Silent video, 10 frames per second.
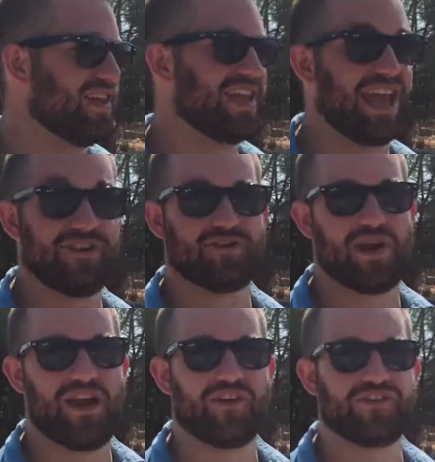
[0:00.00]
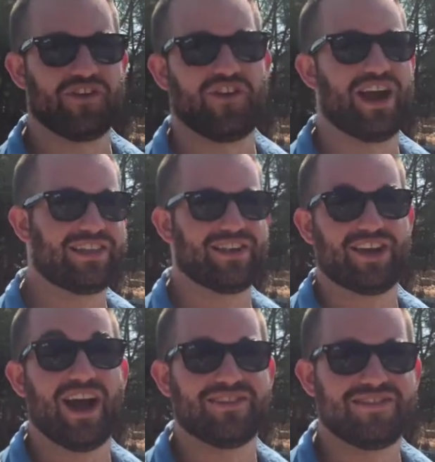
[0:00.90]
the entrails, so like the
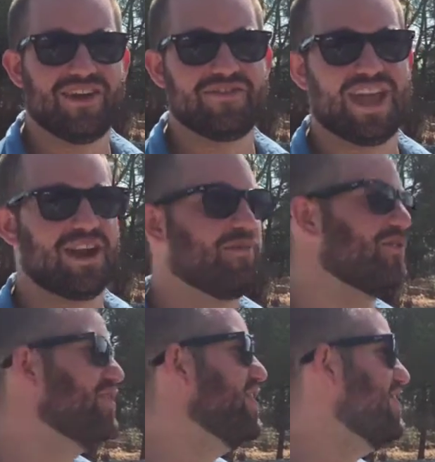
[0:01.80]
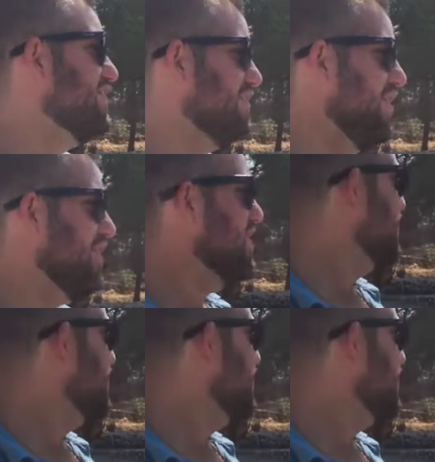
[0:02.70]
guts of the animals. So